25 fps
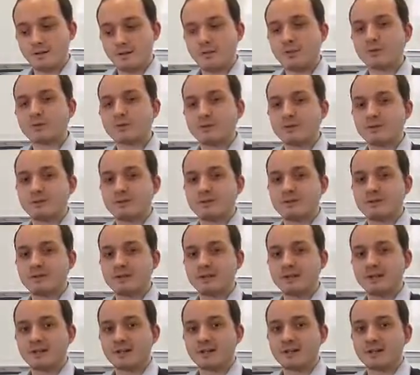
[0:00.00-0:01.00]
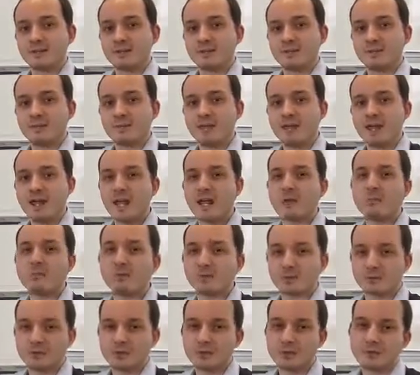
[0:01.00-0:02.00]
also interesting if you'd been
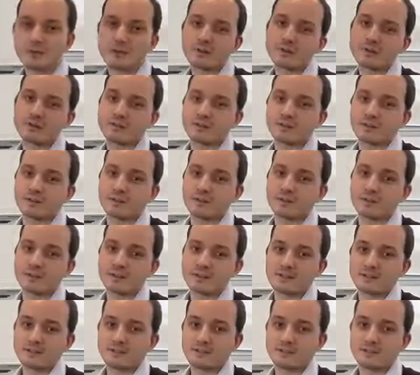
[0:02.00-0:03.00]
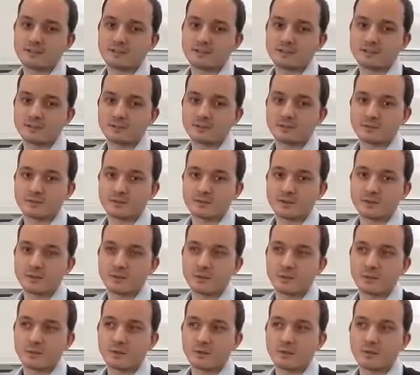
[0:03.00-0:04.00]
able to consider,
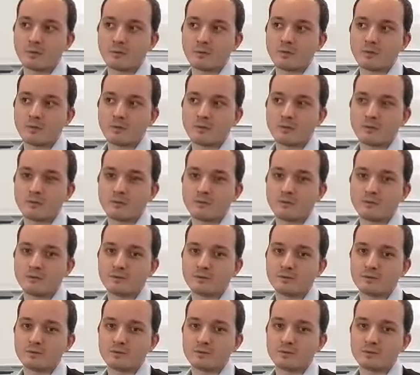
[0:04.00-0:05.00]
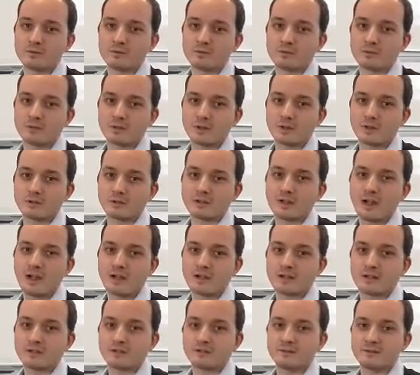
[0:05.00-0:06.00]
what would you
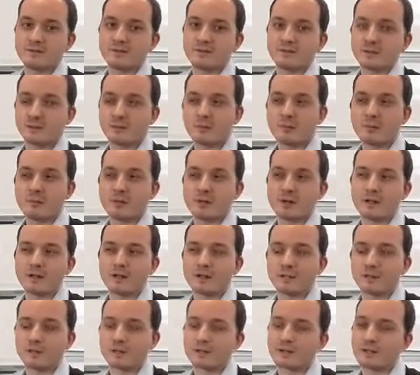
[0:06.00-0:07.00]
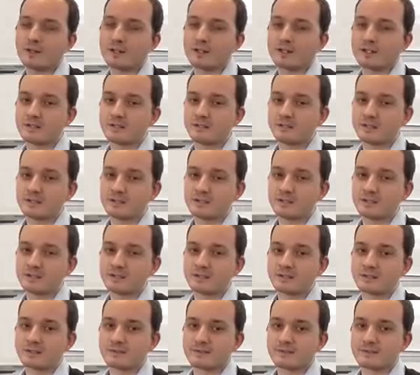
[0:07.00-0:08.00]
alternatively do, or what might you alternatively
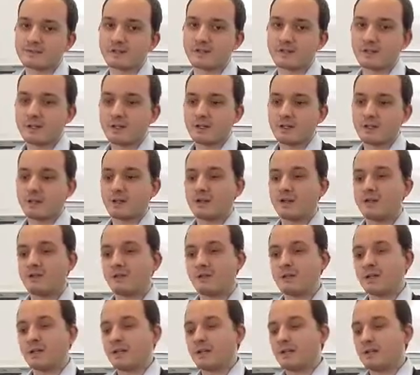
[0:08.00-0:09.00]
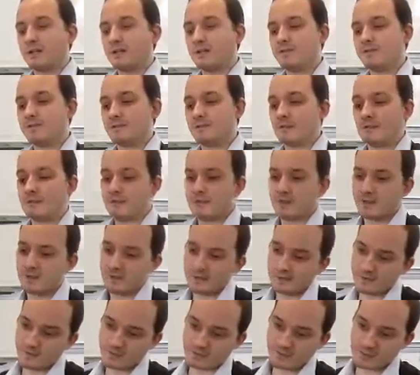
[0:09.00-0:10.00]
suggest for,
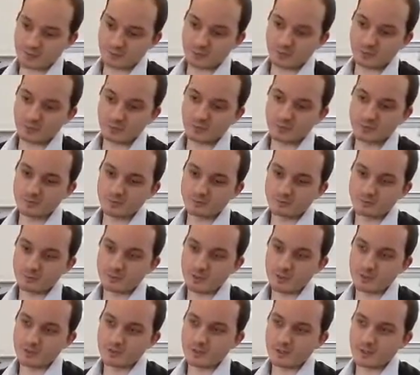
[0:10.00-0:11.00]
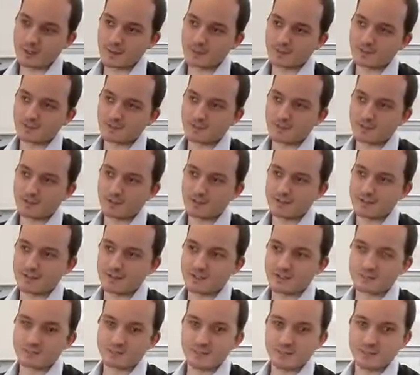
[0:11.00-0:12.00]
if there's this problem with
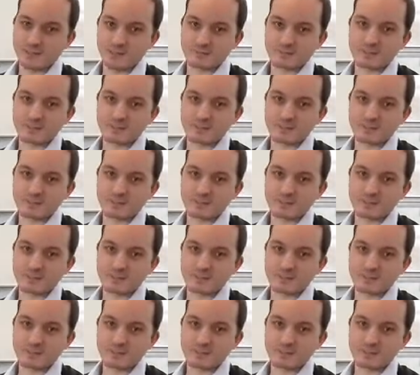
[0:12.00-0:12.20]
identifying